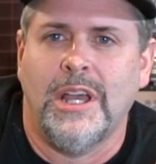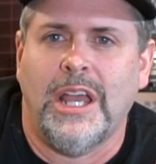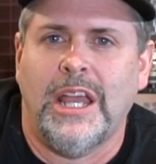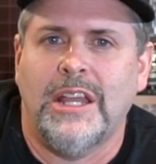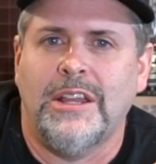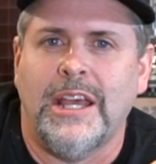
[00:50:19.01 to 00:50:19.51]

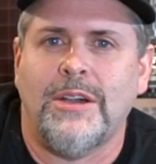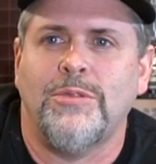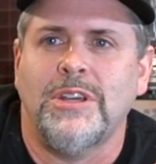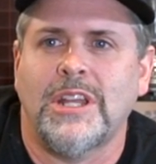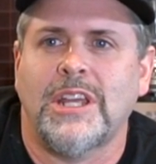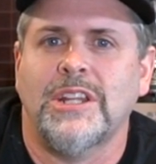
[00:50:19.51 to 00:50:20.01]
And that
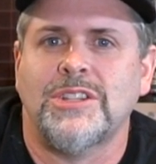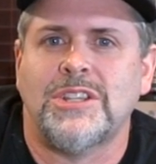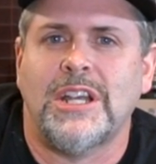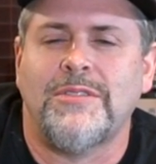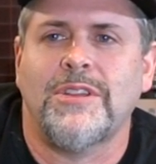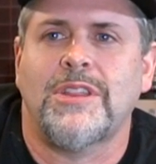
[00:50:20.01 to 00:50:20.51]
went against
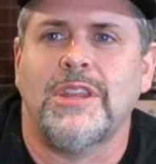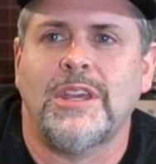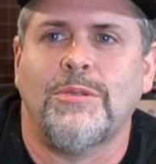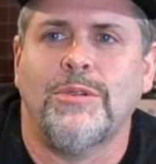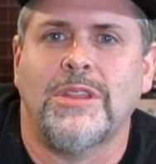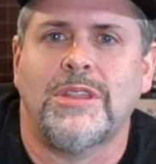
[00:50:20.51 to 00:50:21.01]

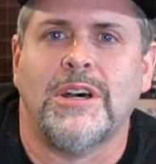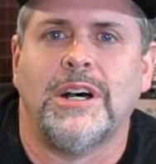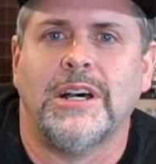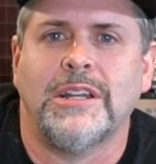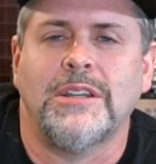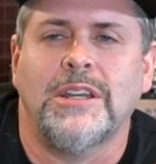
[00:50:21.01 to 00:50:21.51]
everything we
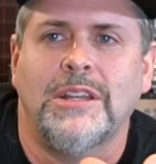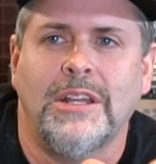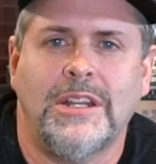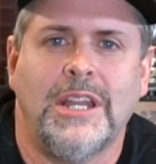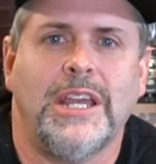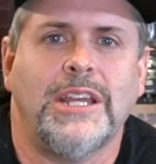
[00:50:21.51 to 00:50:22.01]
thought in the
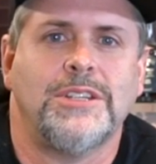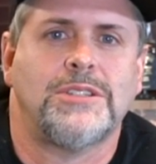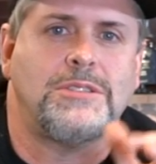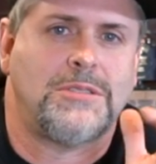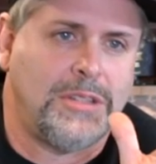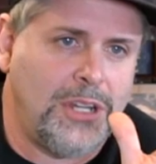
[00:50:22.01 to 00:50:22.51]

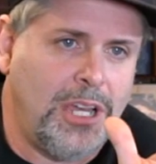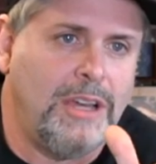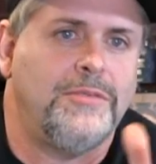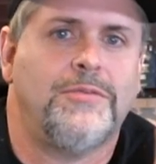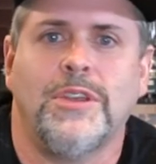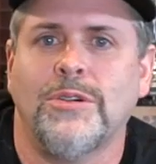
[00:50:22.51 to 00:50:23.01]
days
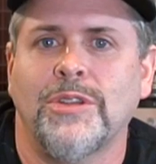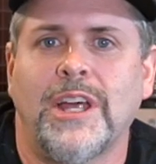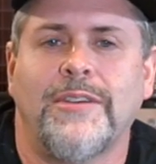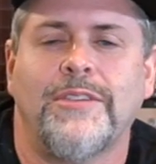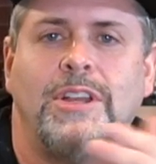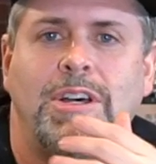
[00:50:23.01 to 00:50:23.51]
of the old
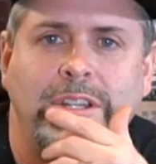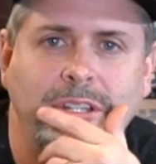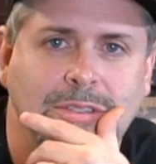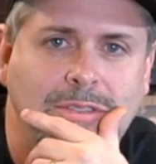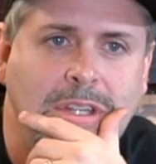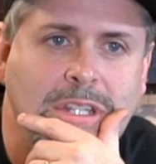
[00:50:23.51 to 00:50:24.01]
Avalon
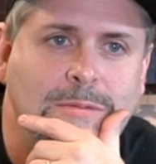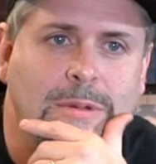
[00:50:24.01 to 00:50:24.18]
Hill system.